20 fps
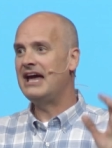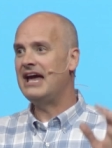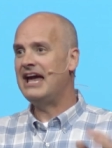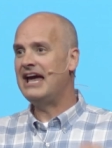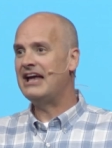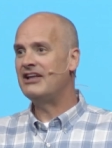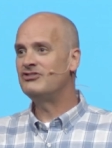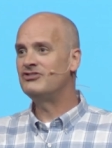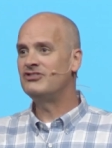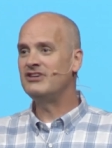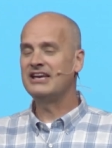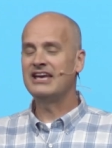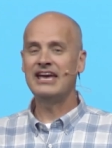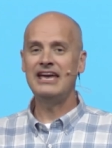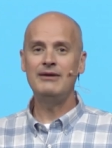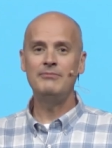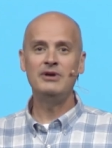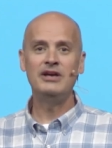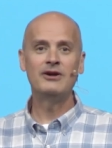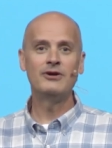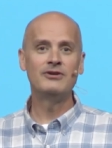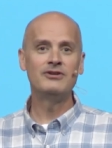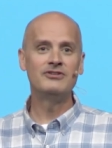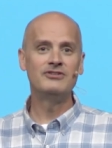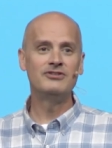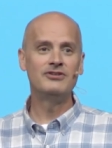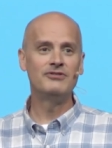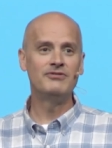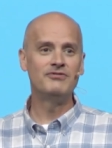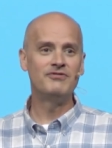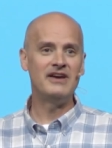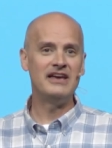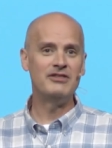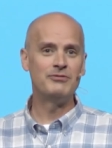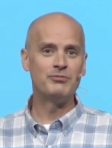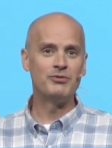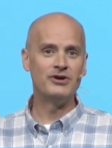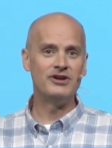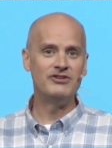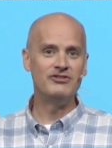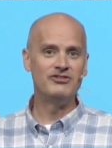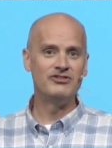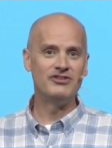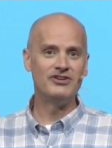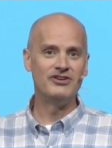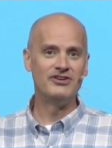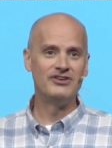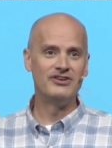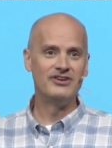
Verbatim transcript: And she came here to Faith Bridge,